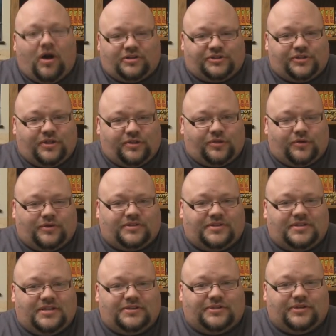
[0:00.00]
watch the third
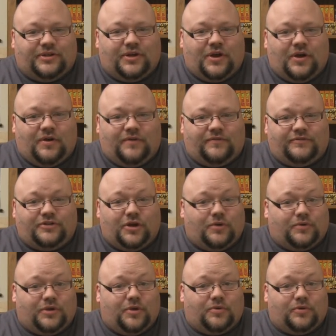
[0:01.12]
season of
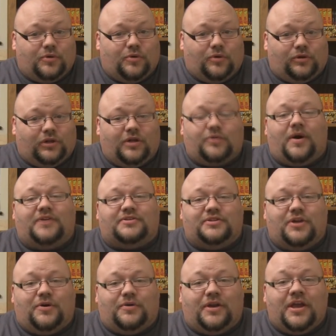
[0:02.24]
Tokyo Ghoul, otherwise
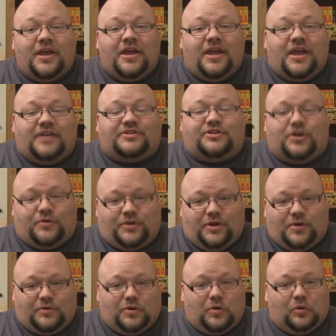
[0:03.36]
known as
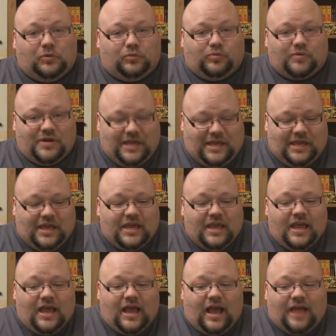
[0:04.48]
Tokyo Ghoul Re.
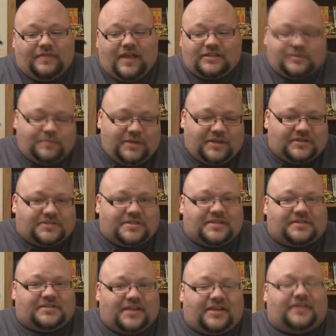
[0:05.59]
That's because the
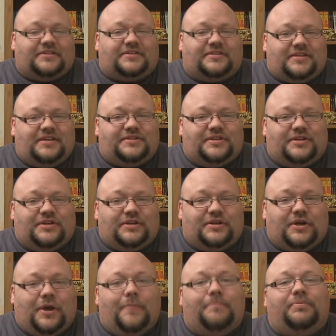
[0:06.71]
second season
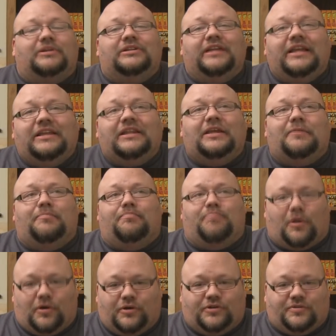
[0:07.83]
completely
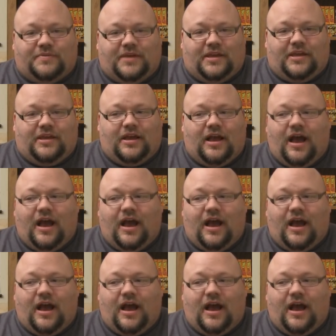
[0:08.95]
burned me.